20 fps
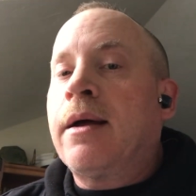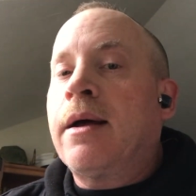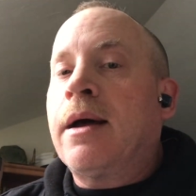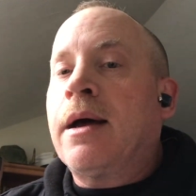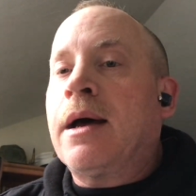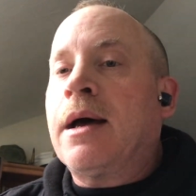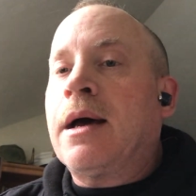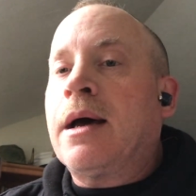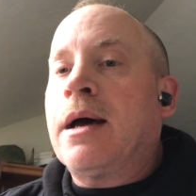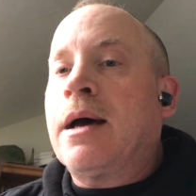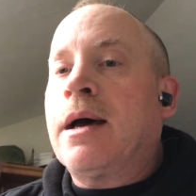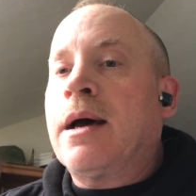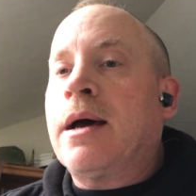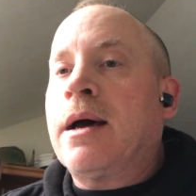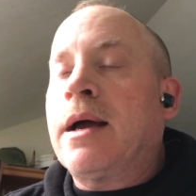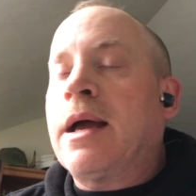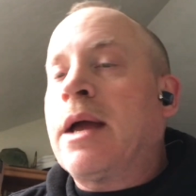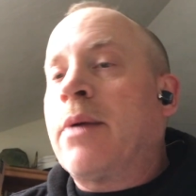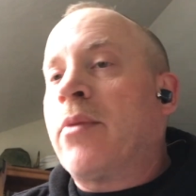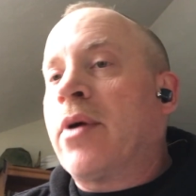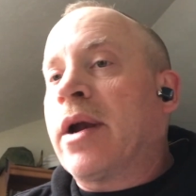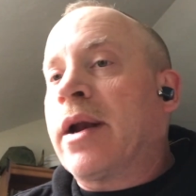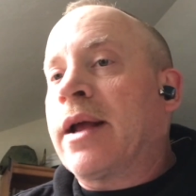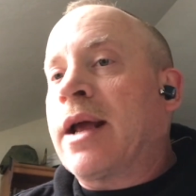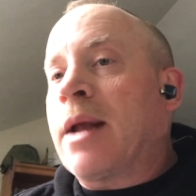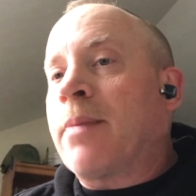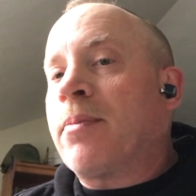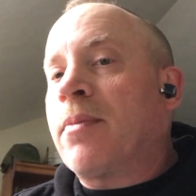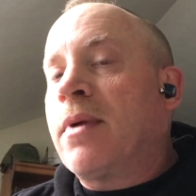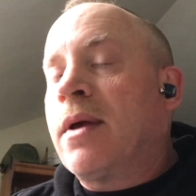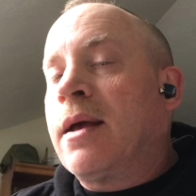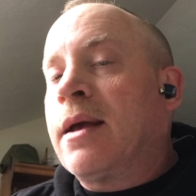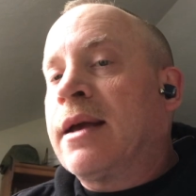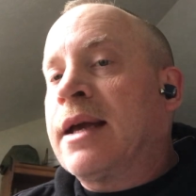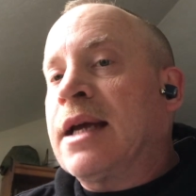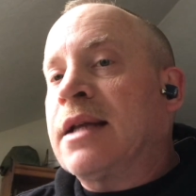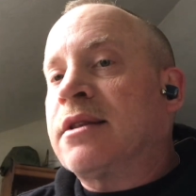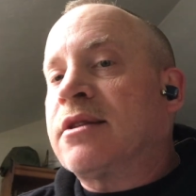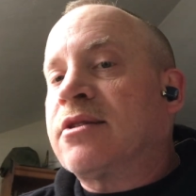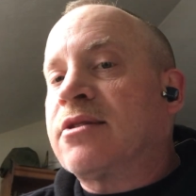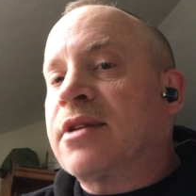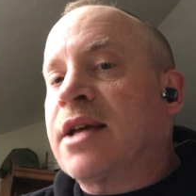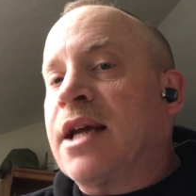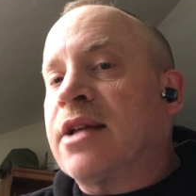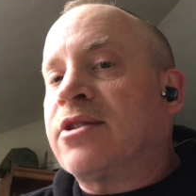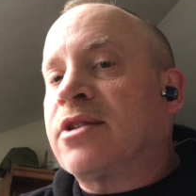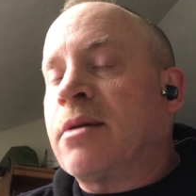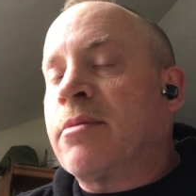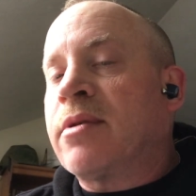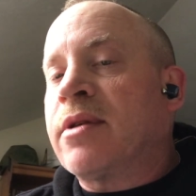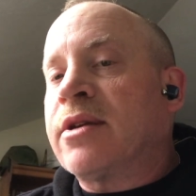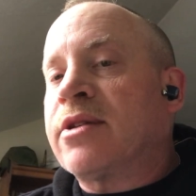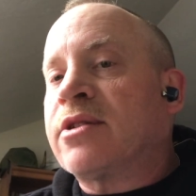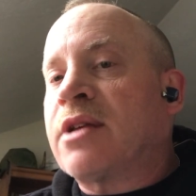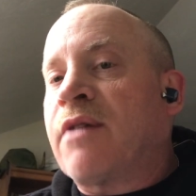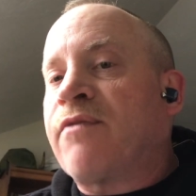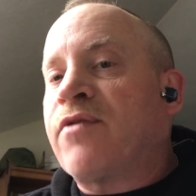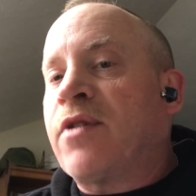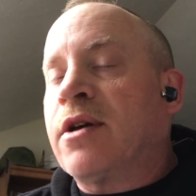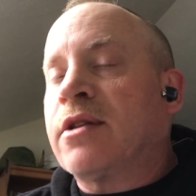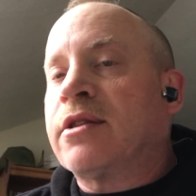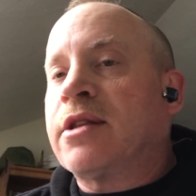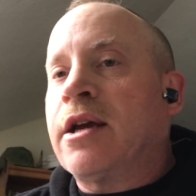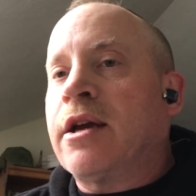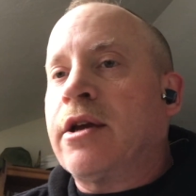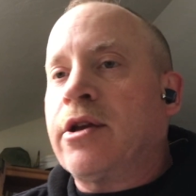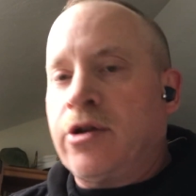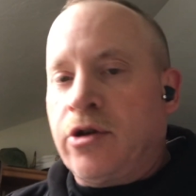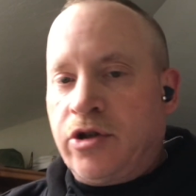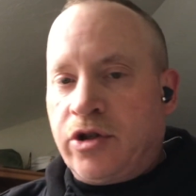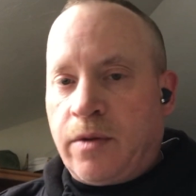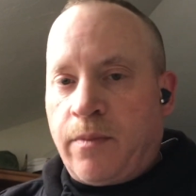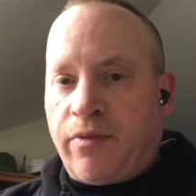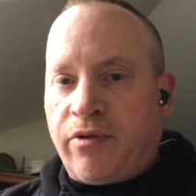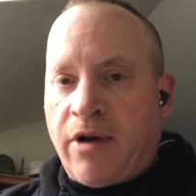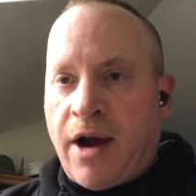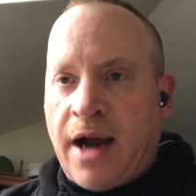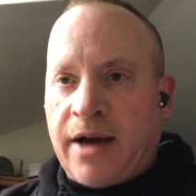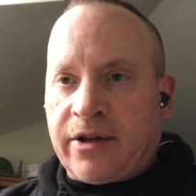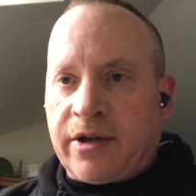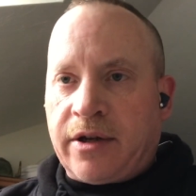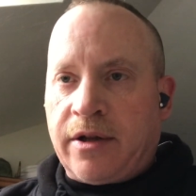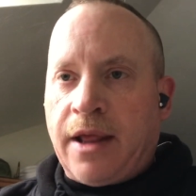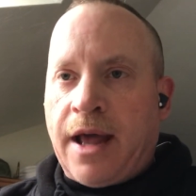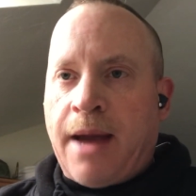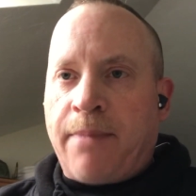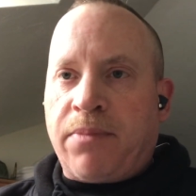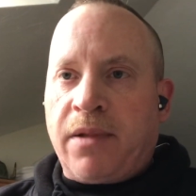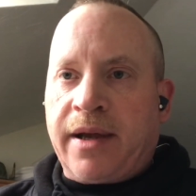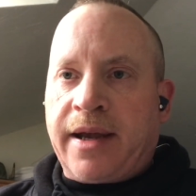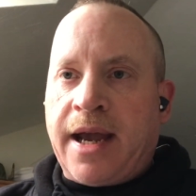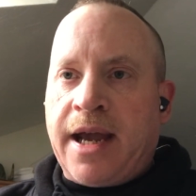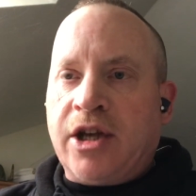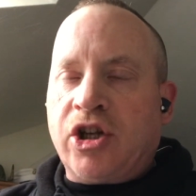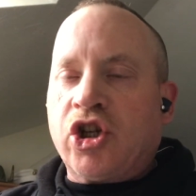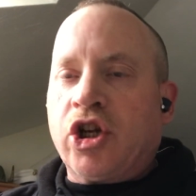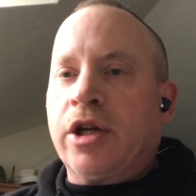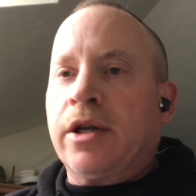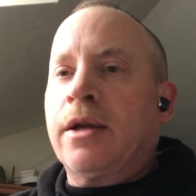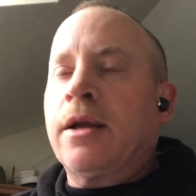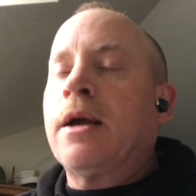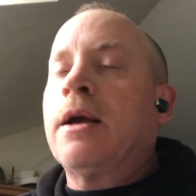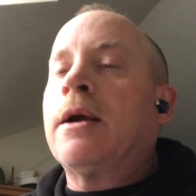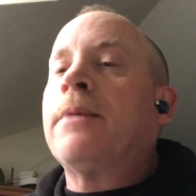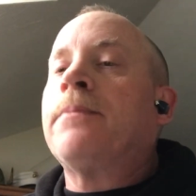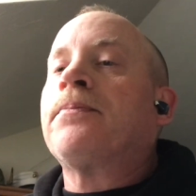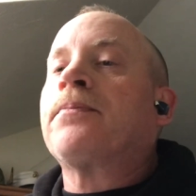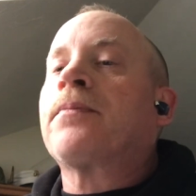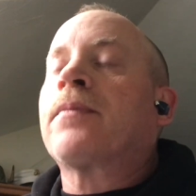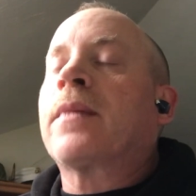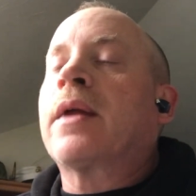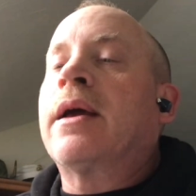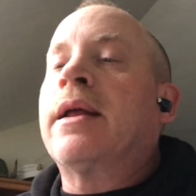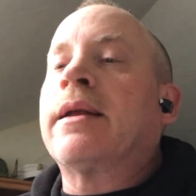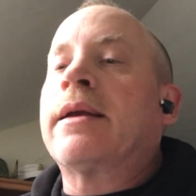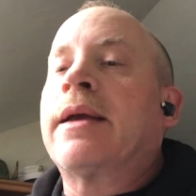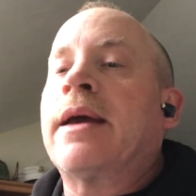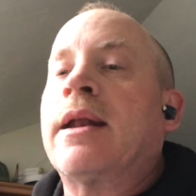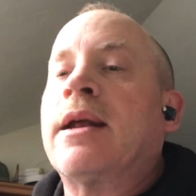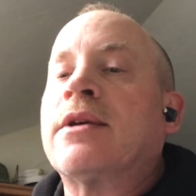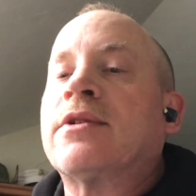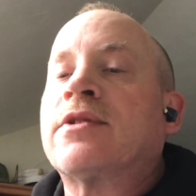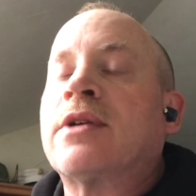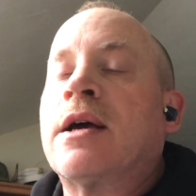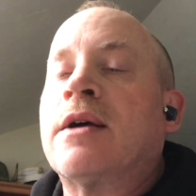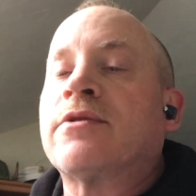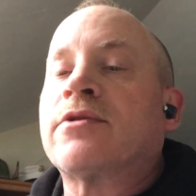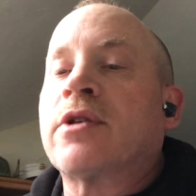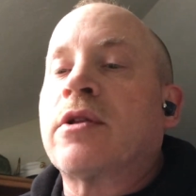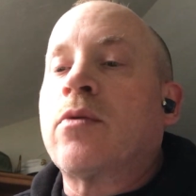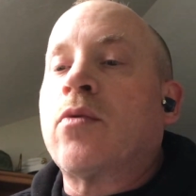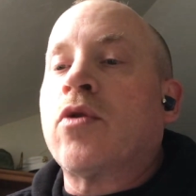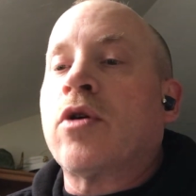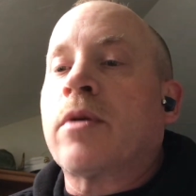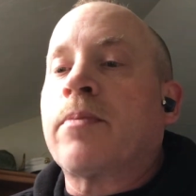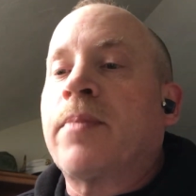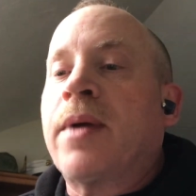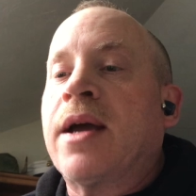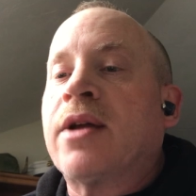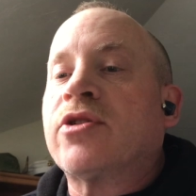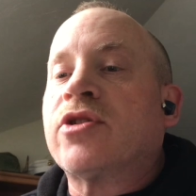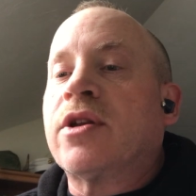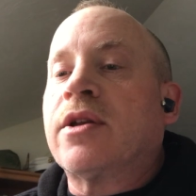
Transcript: and we're going to get Get, get some of this stuff out there, use some practical application, and get ourselves to the workbench.